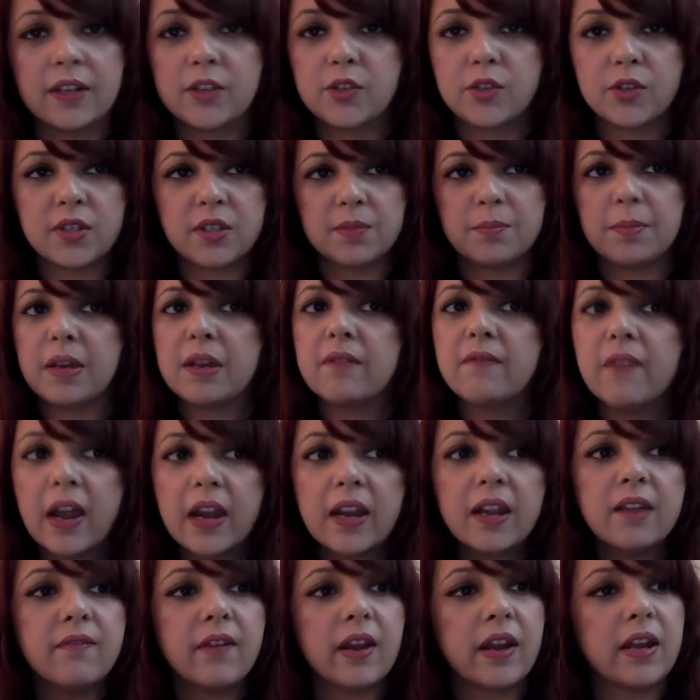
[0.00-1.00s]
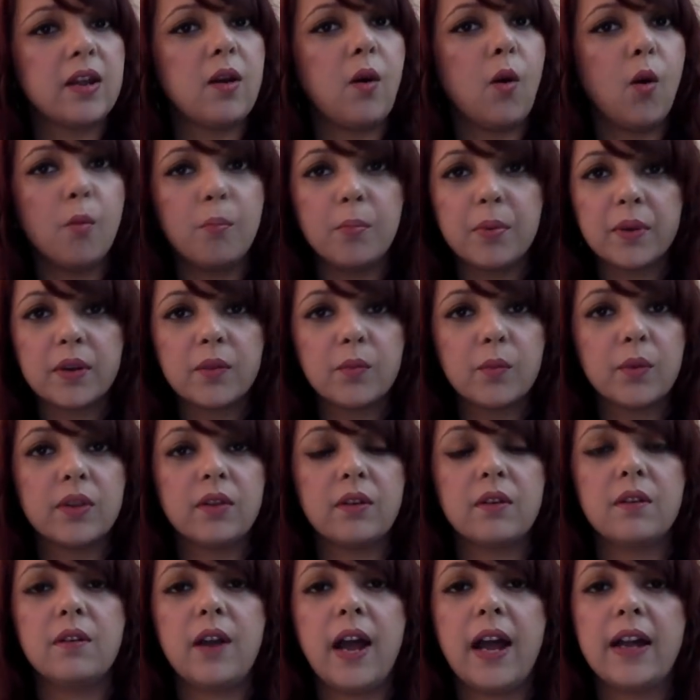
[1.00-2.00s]
Just be very, very open with
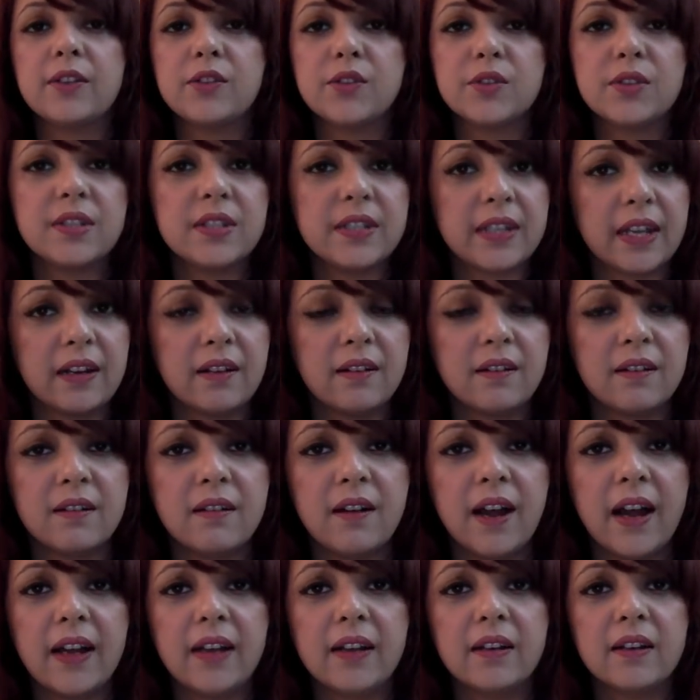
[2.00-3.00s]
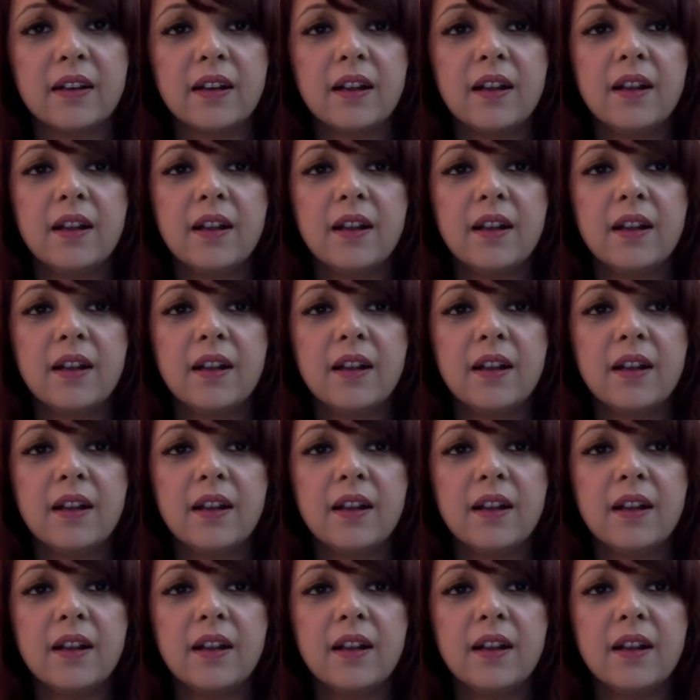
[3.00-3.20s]
her, and just tell her, and